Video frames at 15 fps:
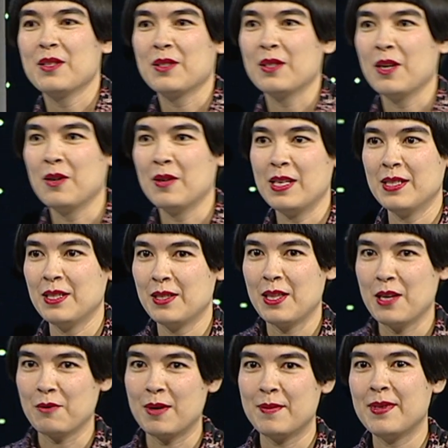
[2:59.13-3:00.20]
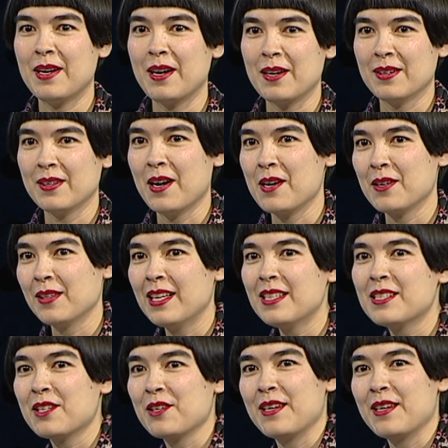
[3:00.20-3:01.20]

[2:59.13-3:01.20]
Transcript: So is it that women are less